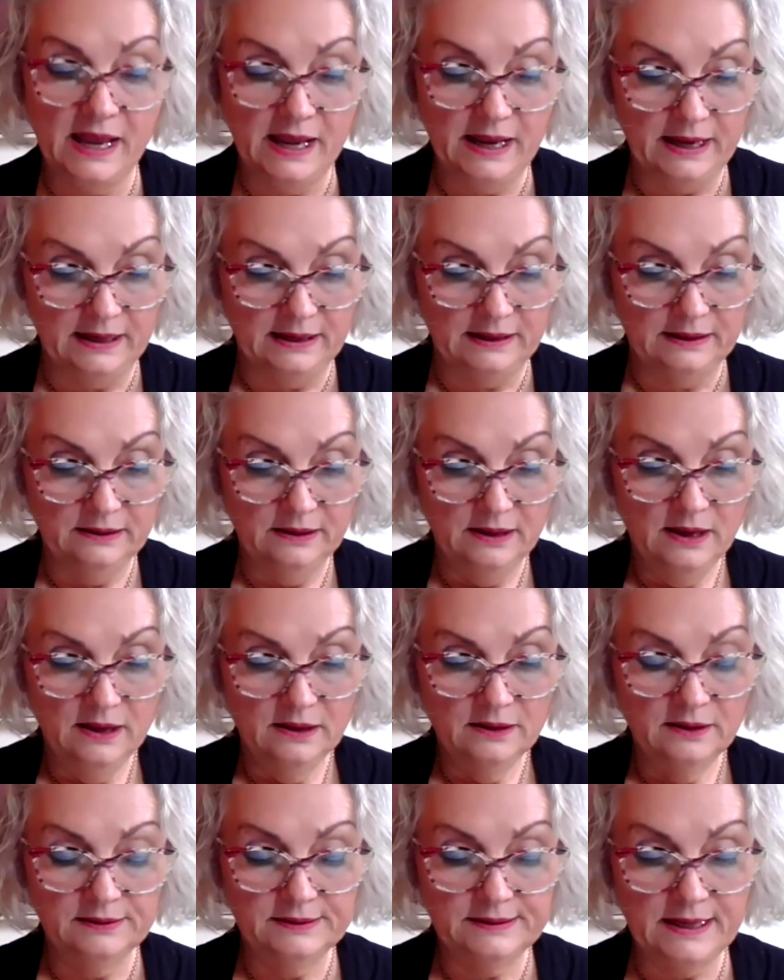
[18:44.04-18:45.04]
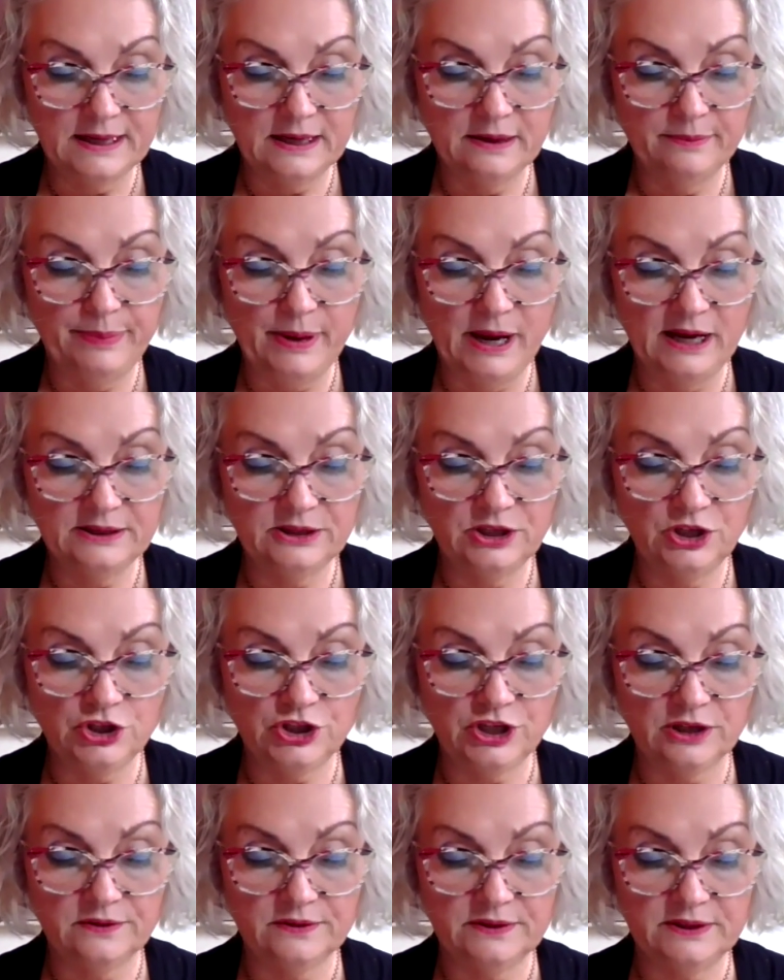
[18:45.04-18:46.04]
A. The second party
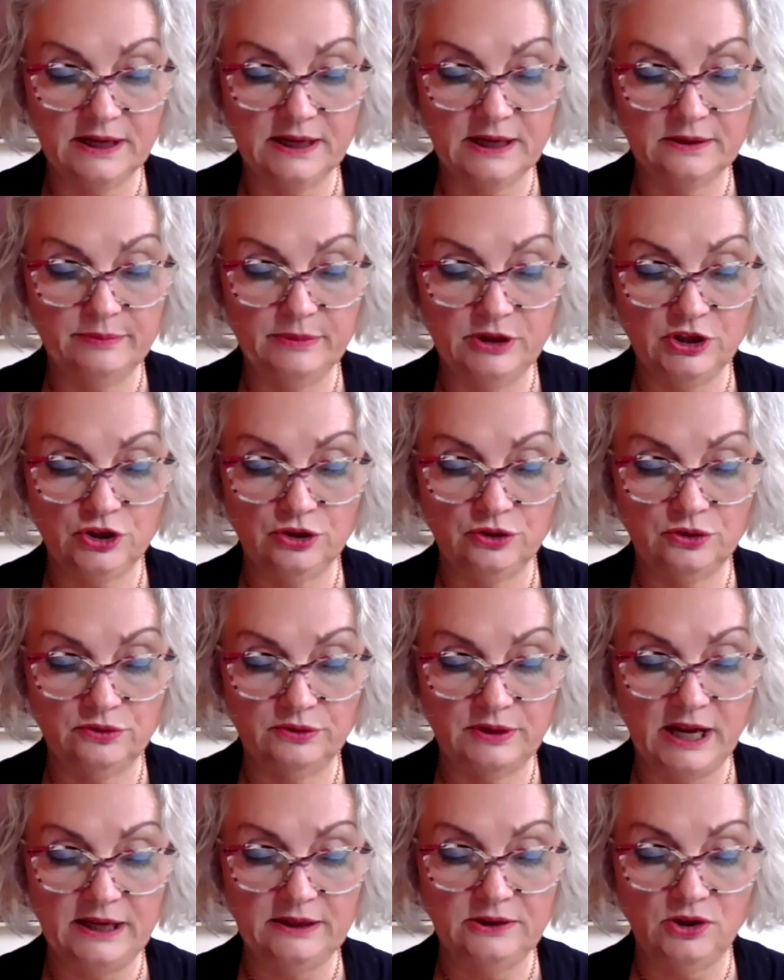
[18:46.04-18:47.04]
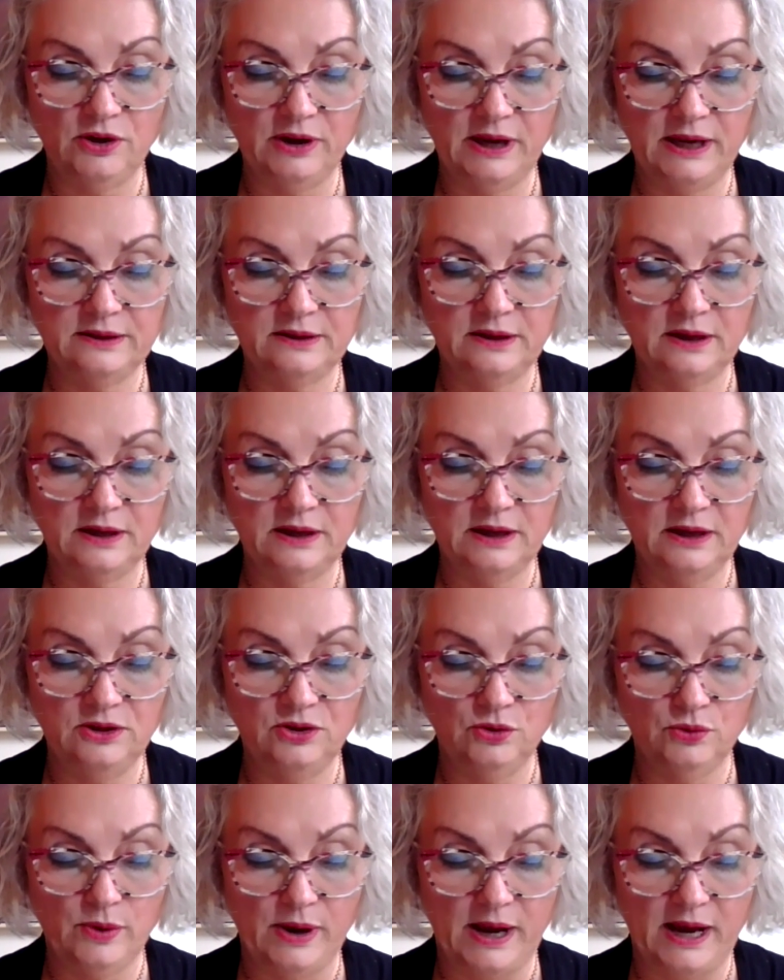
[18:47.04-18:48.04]
shall seek admission to NATO and the
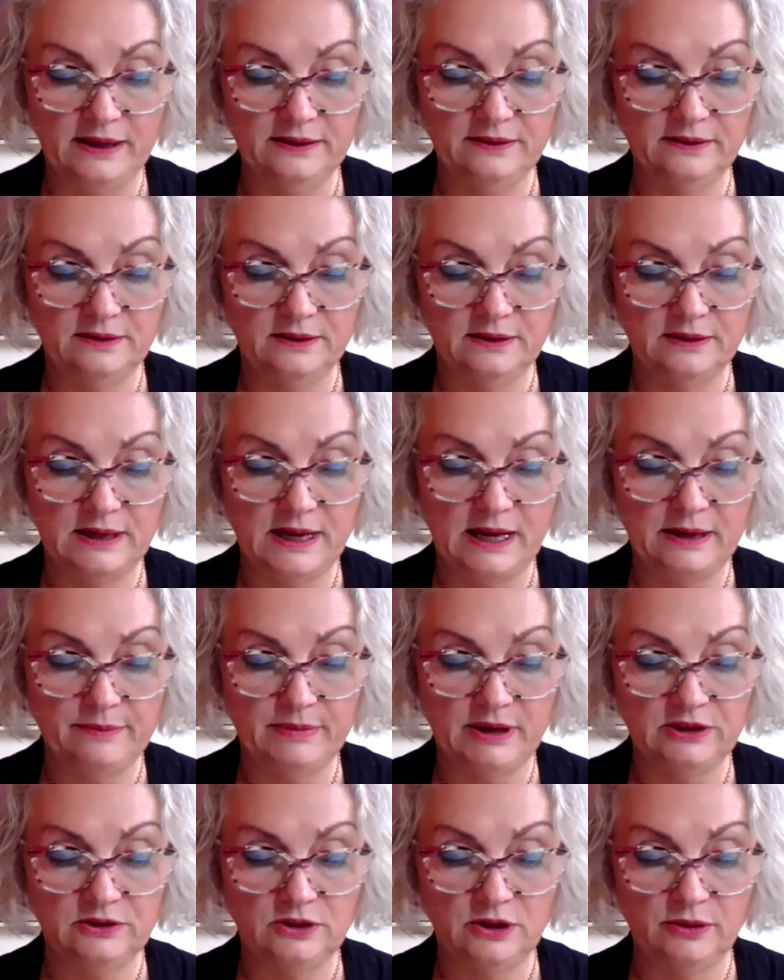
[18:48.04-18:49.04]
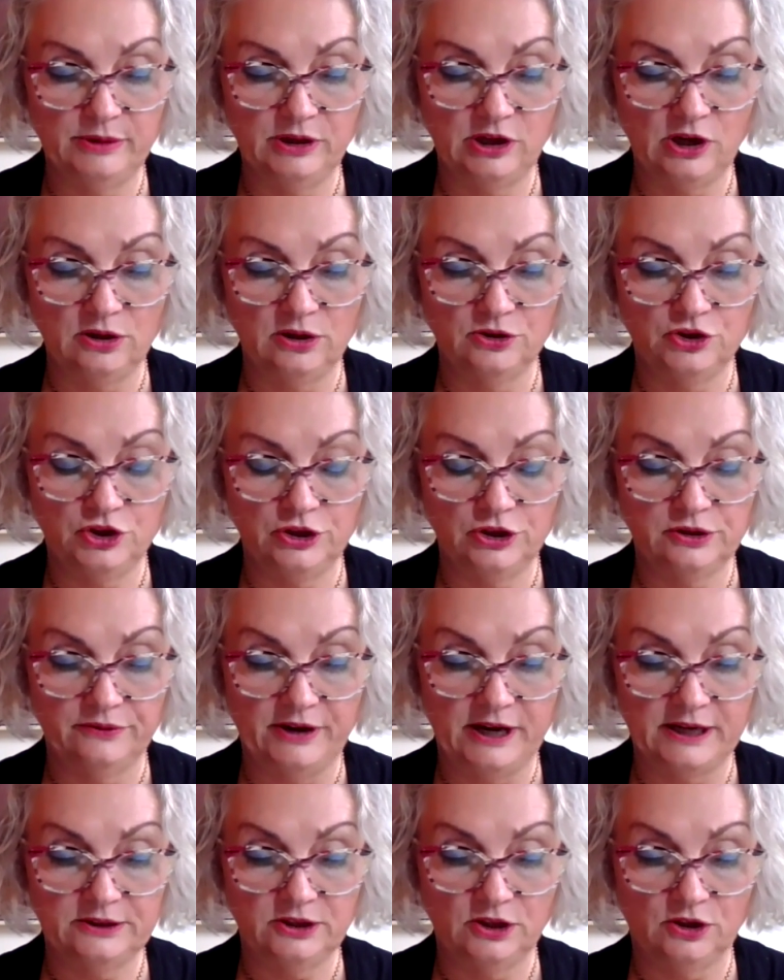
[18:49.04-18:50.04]
EU under the name and terminologies
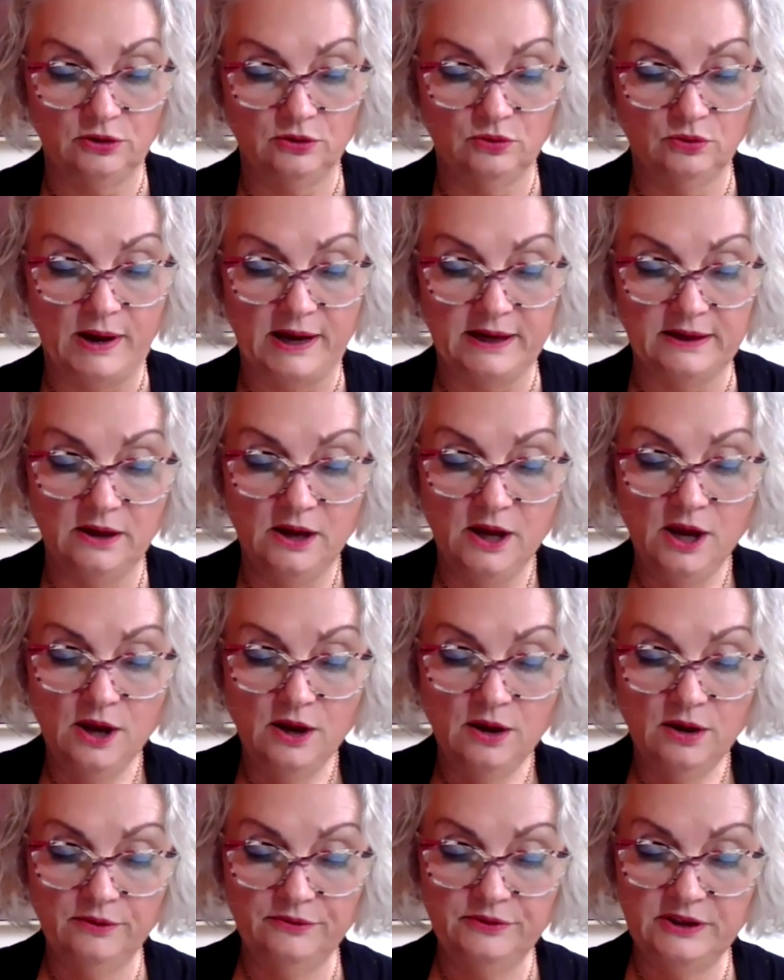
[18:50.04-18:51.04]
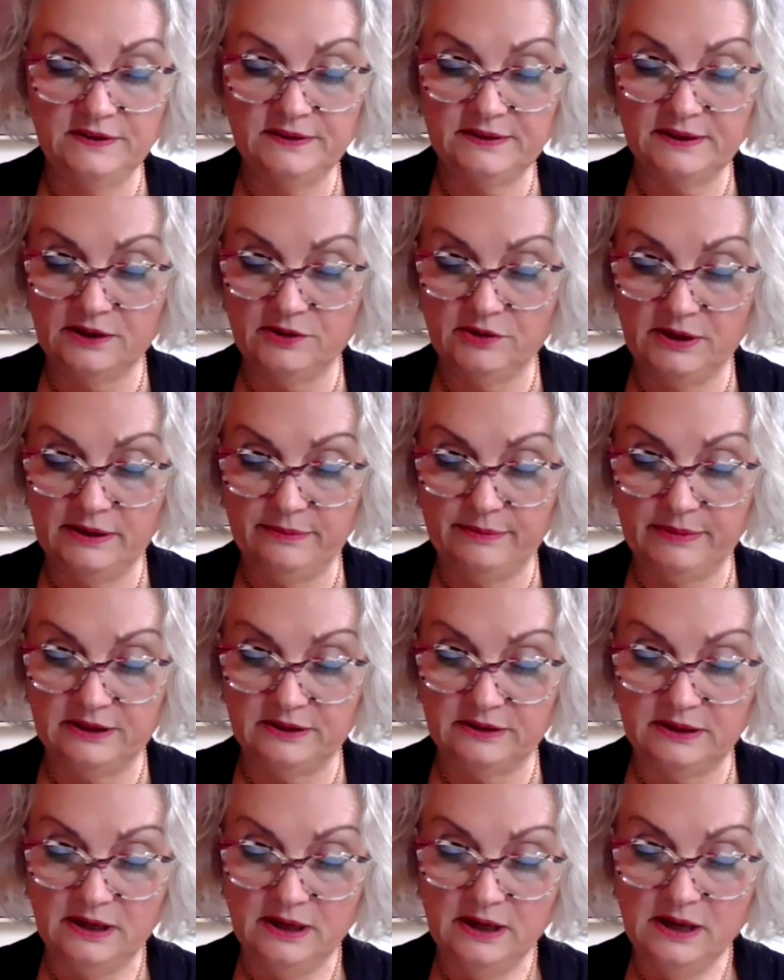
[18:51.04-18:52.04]
of Article 1 of this
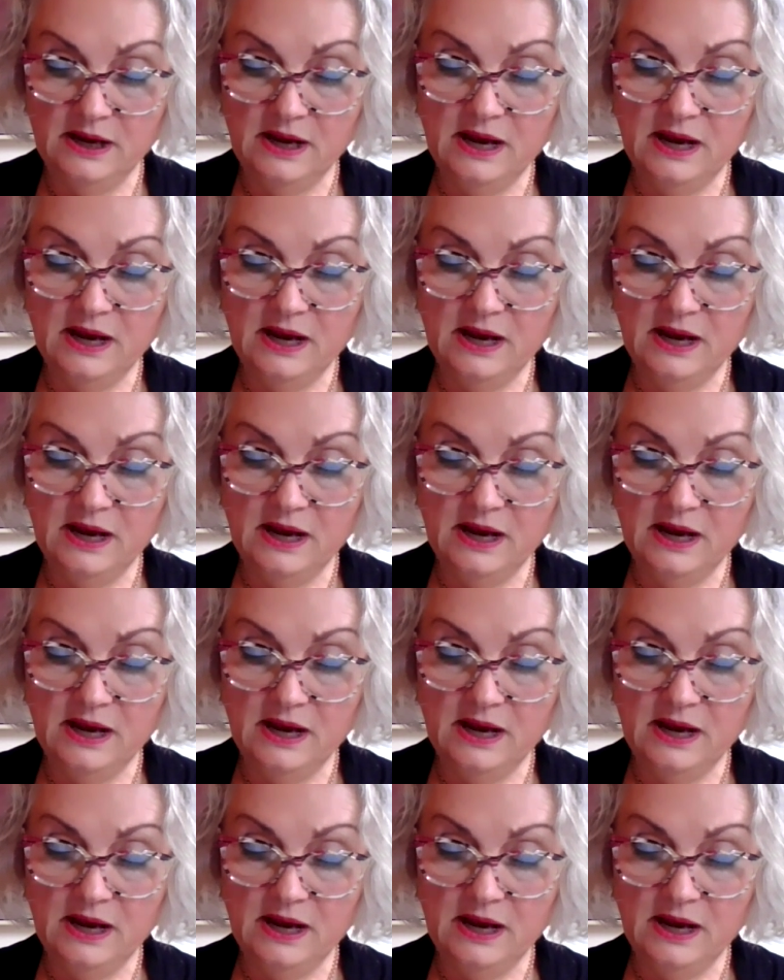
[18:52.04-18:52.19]
agreement.